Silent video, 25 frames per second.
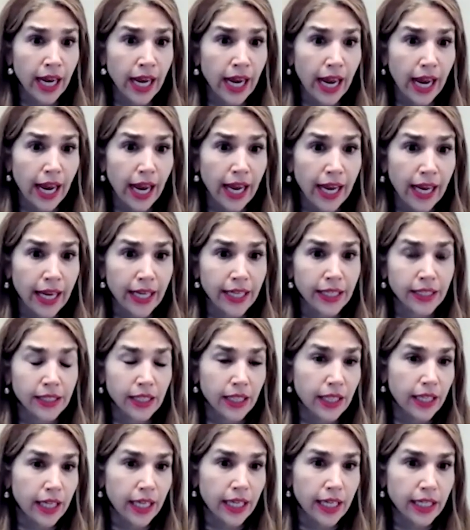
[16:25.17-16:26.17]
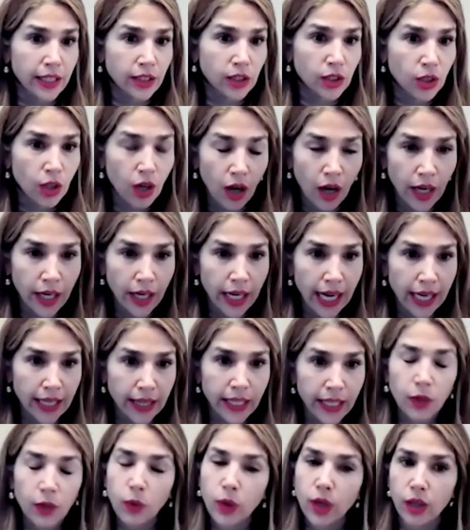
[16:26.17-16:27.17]
And it's not, I think
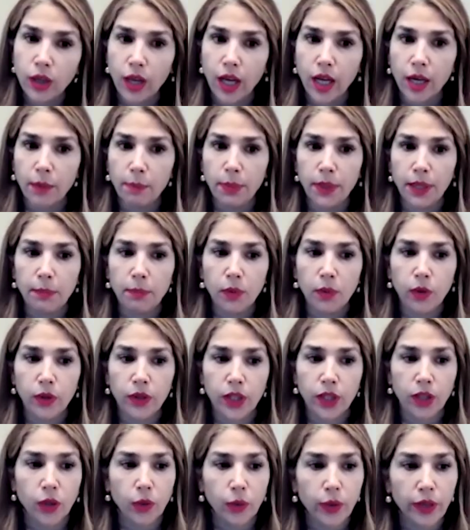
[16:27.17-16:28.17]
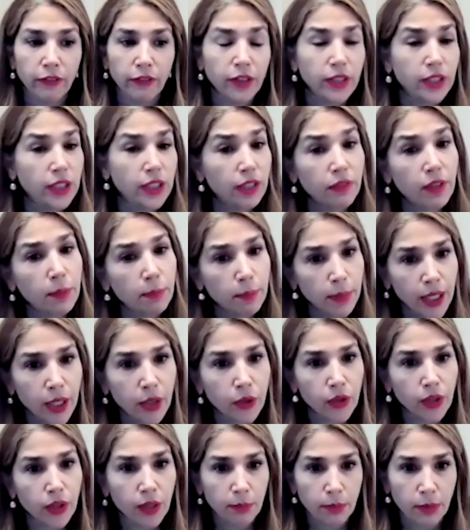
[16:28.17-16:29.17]
what a lot of people, the grief is even bigger
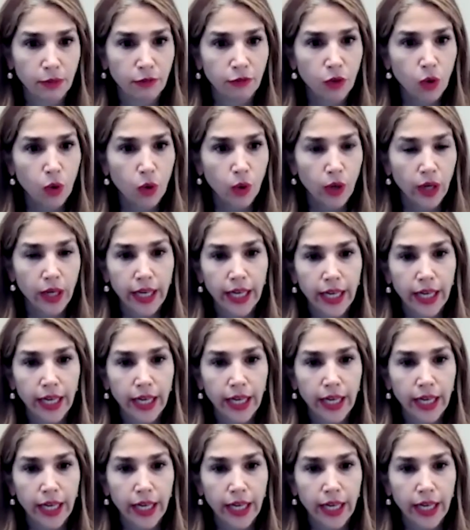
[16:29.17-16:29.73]
than before,